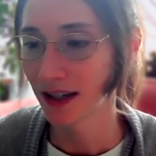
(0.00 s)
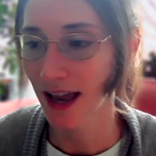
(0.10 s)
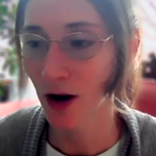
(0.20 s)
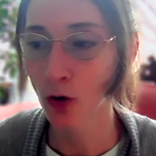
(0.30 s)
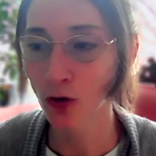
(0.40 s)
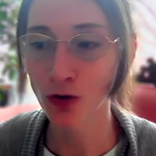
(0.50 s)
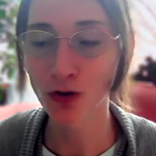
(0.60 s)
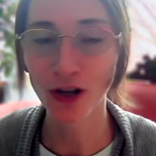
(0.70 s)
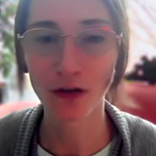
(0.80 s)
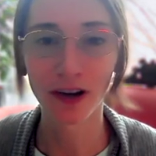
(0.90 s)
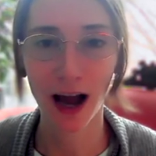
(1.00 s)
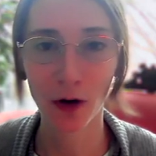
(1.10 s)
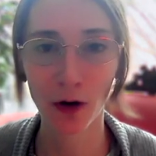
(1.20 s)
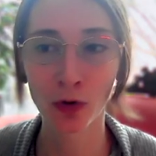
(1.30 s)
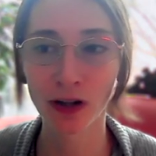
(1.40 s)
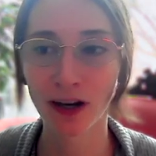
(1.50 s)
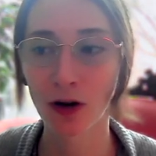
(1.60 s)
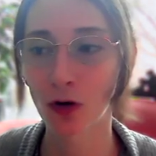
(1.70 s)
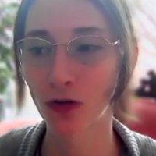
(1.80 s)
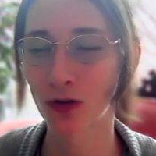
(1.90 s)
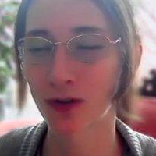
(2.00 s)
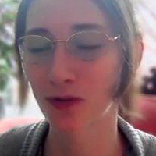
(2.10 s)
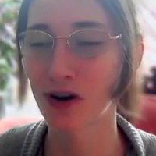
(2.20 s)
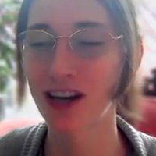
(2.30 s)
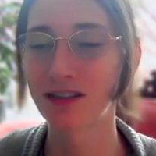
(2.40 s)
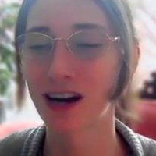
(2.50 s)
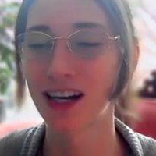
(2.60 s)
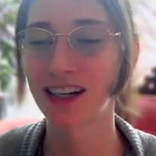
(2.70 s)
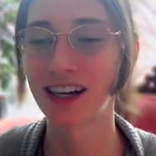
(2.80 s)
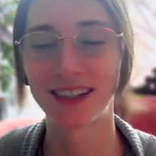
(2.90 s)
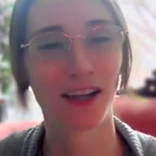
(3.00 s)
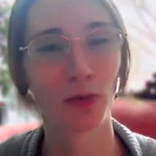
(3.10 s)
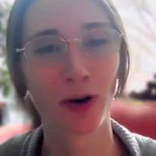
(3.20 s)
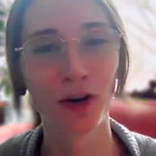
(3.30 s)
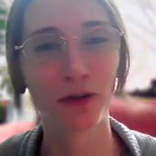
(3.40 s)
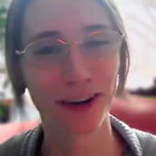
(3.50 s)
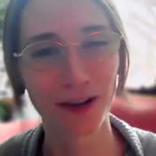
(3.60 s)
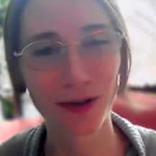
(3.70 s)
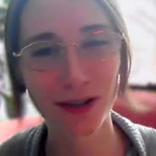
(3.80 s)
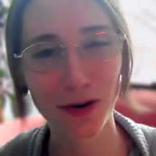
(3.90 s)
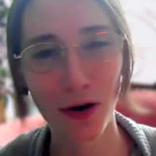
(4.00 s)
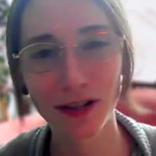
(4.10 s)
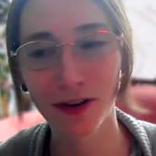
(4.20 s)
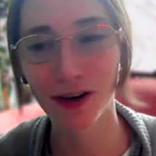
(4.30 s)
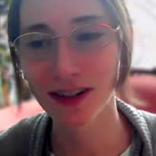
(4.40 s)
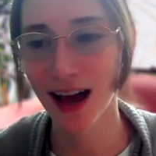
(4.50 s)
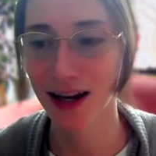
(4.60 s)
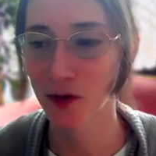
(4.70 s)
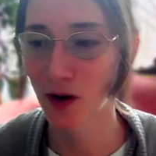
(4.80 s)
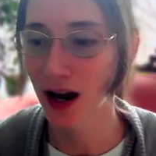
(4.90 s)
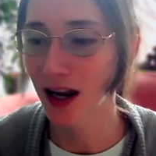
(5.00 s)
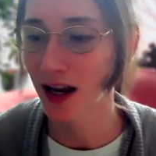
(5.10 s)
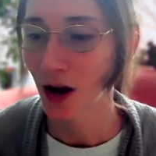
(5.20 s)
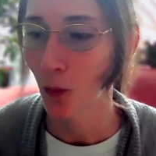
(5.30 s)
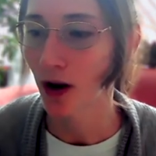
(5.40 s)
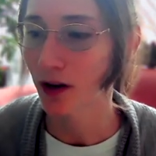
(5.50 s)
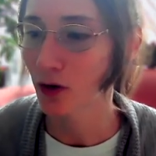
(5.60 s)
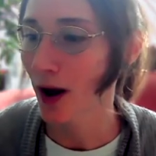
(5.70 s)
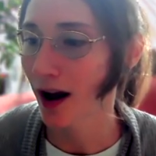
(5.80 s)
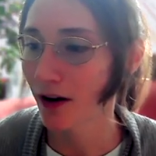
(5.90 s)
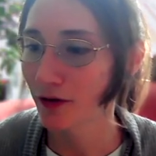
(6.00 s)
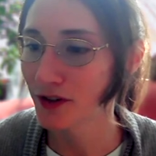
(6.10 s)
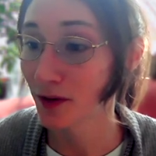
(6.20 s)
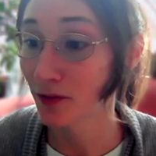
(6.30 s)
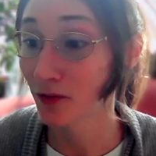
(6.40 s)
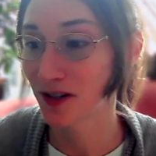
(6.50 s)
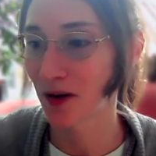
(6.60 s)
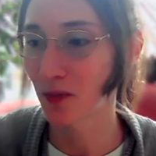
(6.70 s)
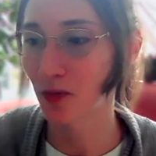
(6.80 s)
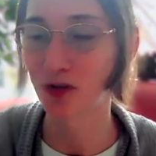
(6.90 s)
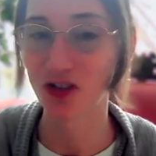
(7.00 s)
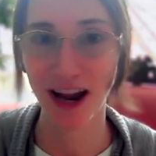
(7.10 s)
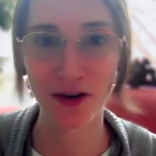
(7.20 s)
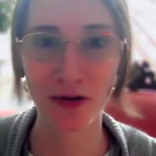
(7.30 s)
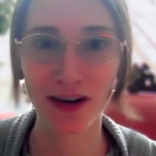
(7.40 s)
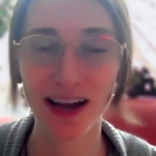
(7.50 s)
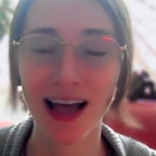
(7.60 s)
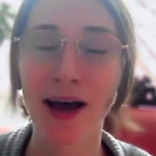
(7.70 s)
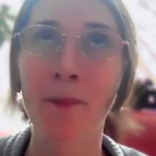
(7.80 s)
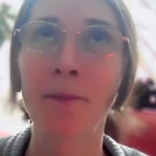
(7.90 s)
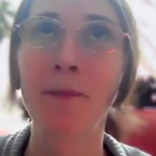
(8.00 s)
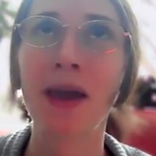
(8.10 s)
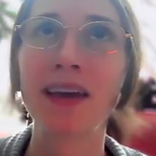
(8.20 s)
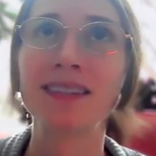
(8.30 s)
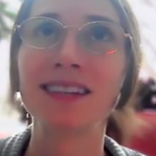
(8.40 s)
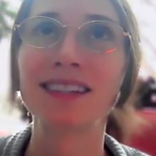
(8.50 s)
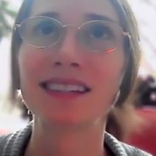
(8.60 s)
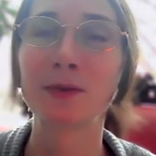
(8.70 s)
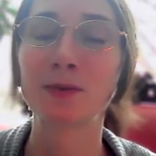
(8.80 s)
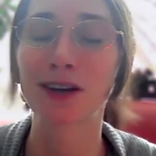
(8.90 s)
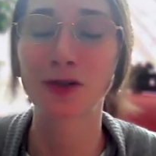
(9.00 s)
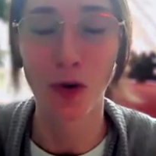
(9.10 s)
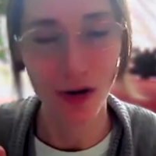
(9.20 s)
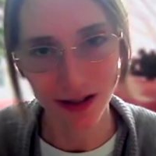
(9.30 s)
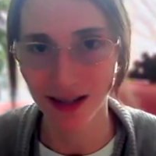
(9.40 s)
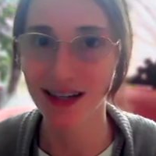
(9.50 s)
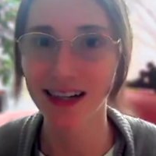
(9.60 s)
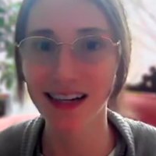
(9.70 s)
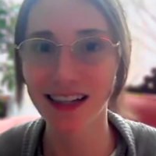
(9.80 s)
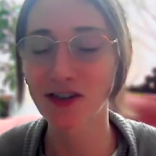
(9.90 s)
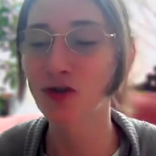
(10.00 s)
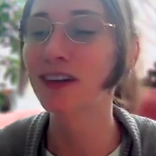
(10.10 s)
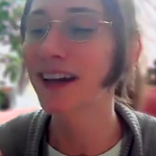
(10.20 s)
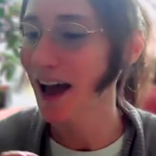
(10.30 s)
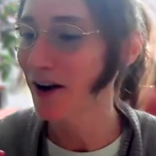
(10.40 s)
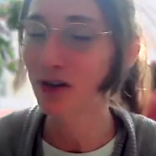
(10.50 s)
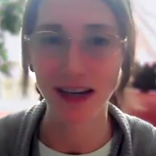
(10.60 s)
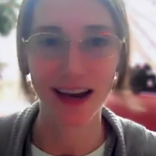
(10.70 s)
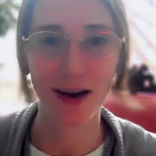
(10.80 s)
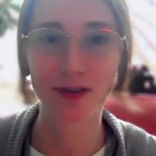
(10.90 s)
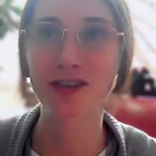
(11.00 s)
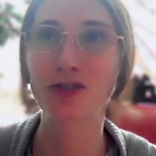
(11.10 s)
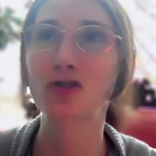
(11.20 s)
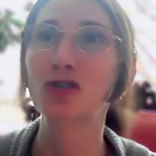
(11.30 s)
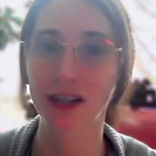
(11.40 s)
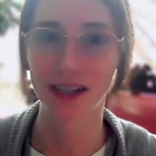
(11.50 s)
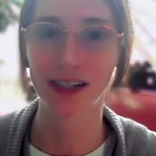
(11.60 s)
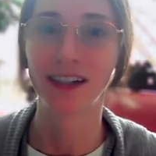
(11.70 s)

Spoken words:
it holds yourself accountable, and it also is a way to kind of like celebrate your victories. It's very satisfying when you have some, for example, in January, I had amazing sleeps, like so consistently, literally every day. I was shook.